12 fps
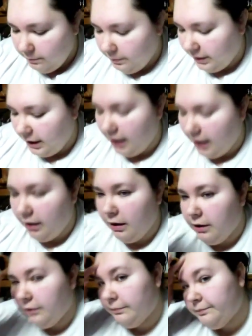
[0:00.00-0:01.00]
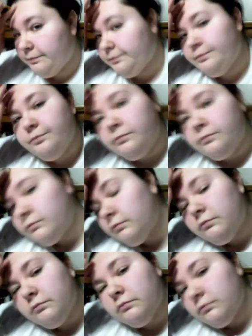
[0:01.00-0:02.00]
but yeah,
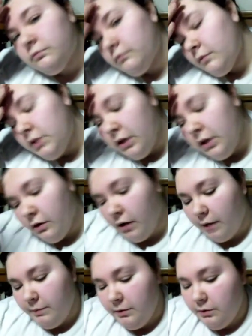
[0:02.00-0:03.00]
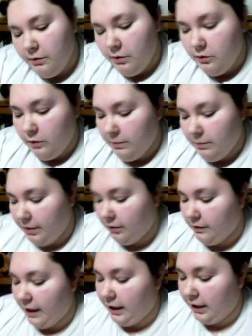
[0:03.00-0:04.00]
so I've been doing better
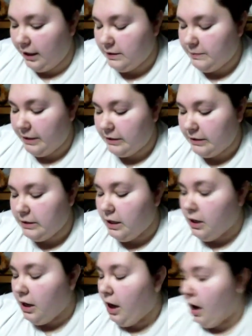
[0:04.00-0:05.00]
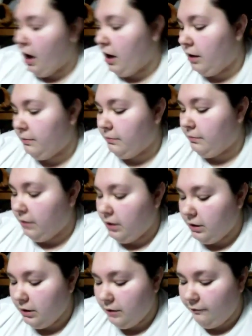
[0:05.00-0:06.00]
in that aspect.
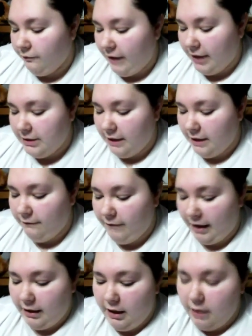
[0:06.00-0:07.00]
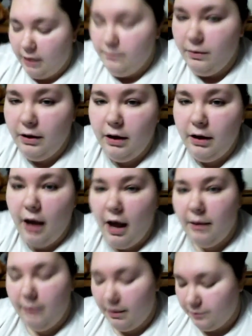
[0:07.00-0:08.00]
In the Fat Dad, Fat Kid book,
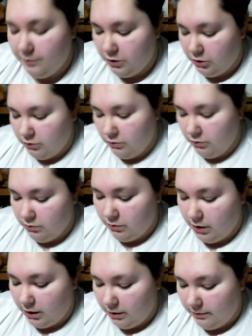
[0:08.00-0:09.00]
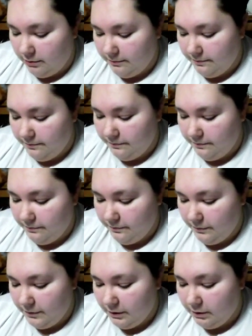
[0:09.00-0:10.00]
I'm up to
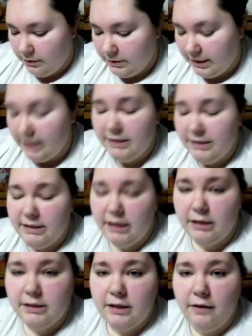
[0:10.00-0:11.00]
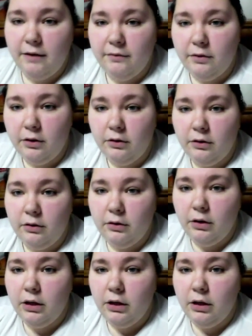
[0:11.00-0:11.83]
day 6 of their,